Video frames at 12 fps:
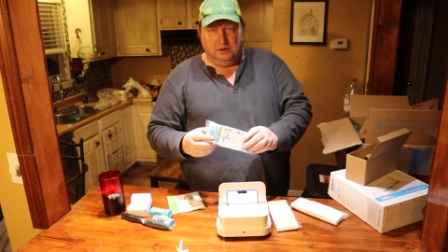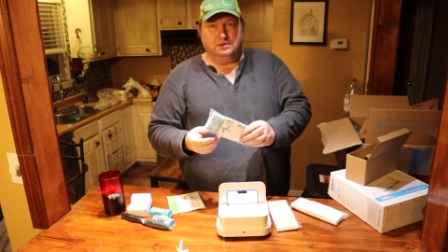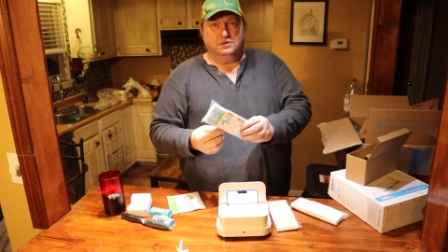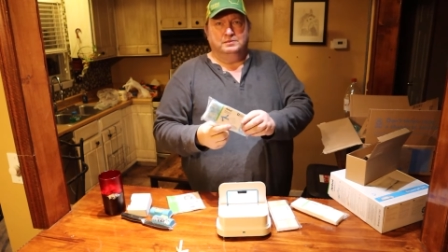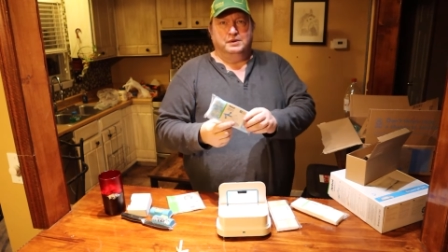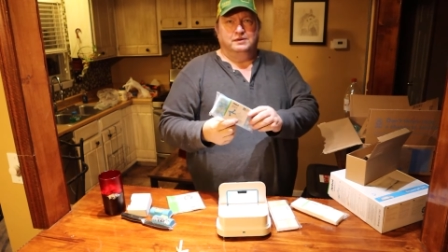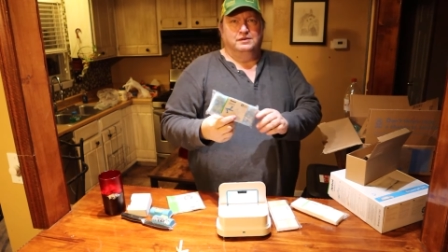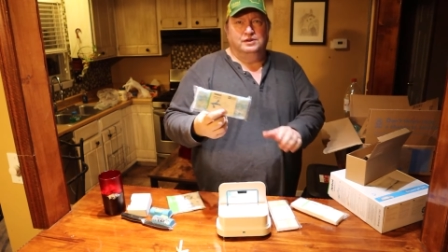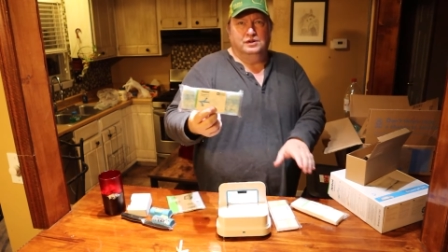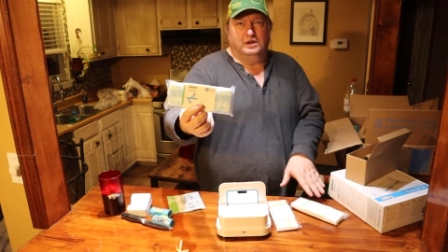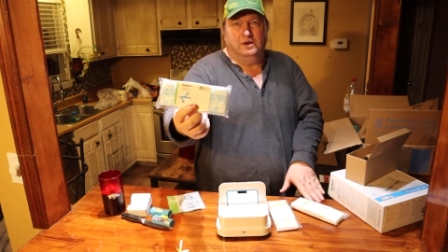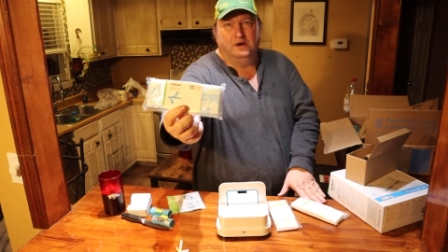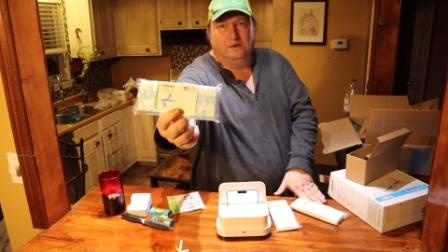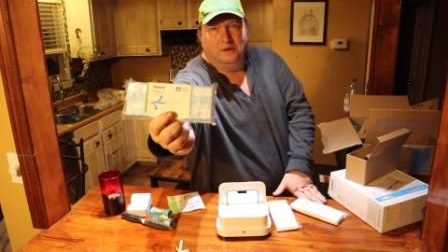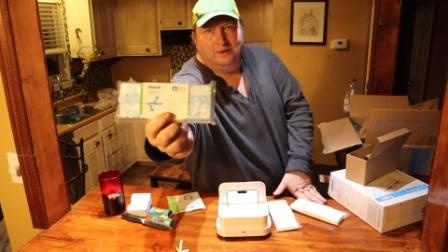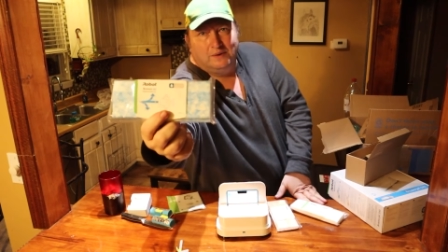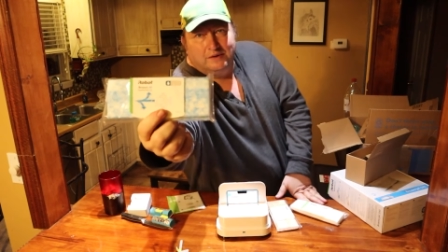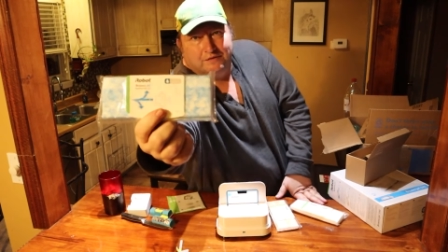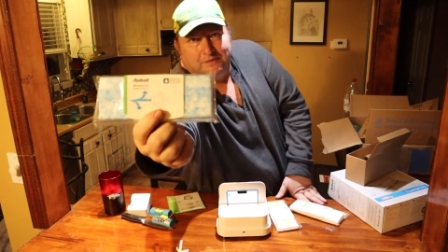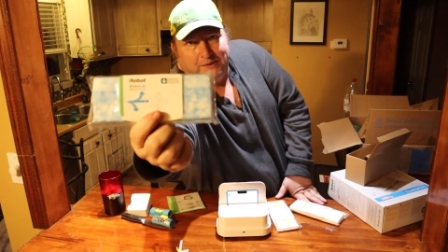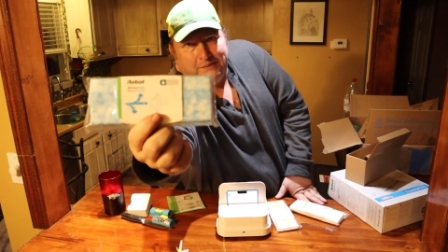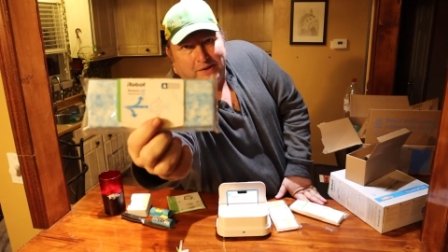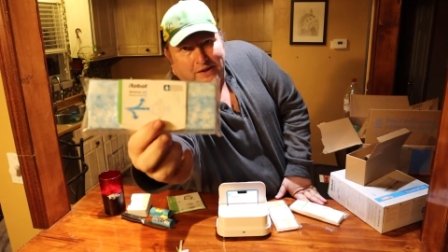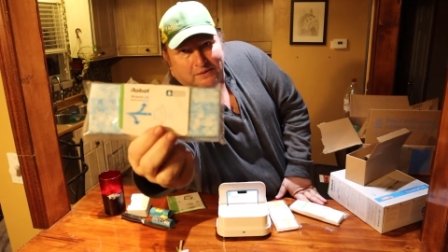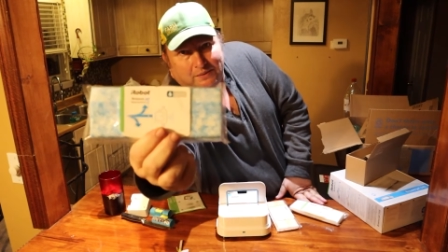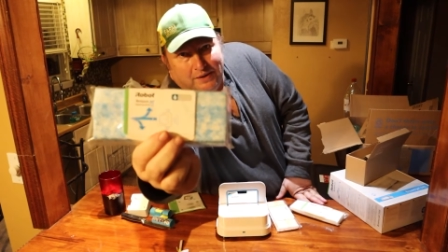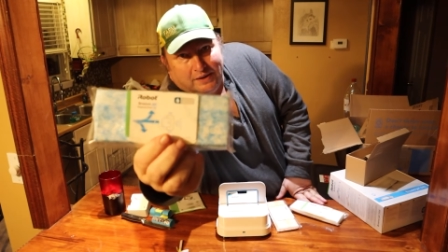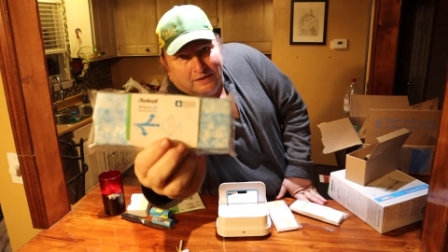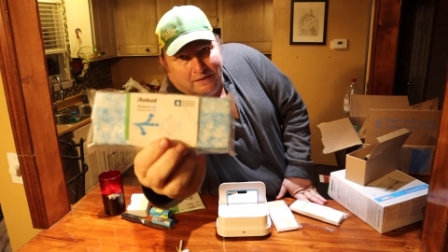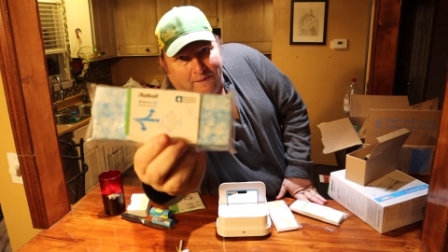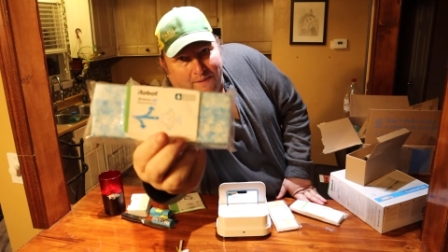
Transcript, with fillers: This will be. you're a long way away from me, by the way.